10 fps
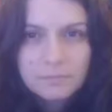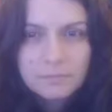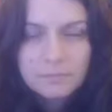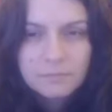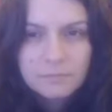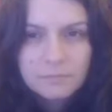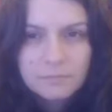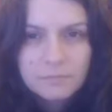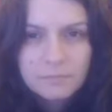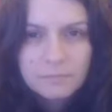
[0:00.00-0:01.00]

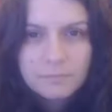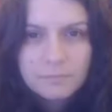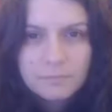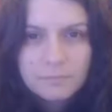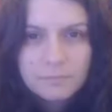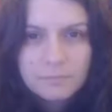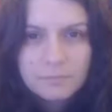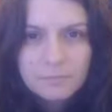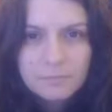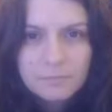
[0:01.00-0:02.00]

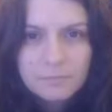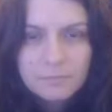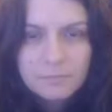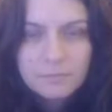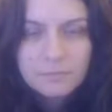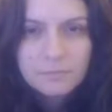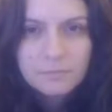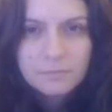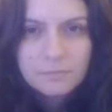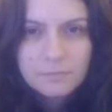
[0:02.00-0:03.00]

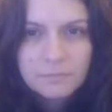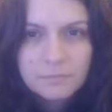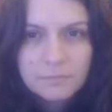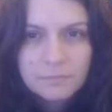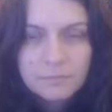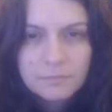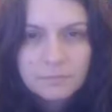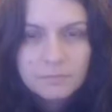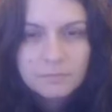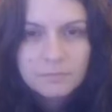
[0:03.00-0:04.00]

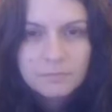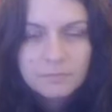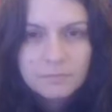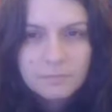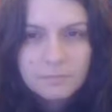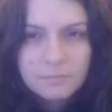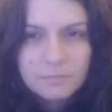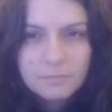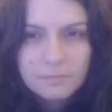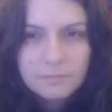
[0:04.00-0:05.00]

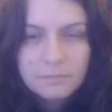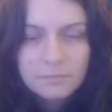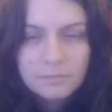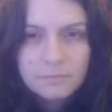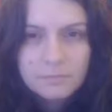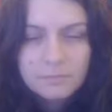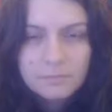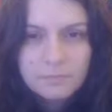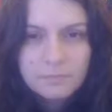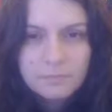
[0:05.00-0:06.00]

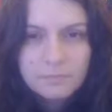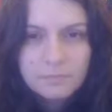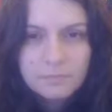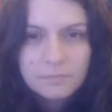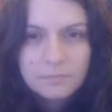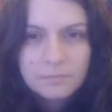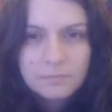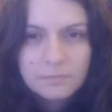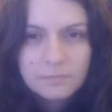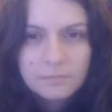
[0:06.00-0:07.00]

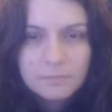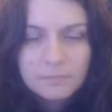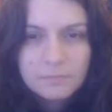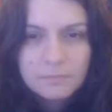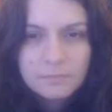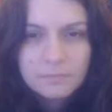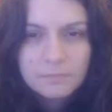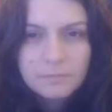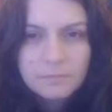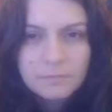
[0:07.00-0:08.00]
(silent)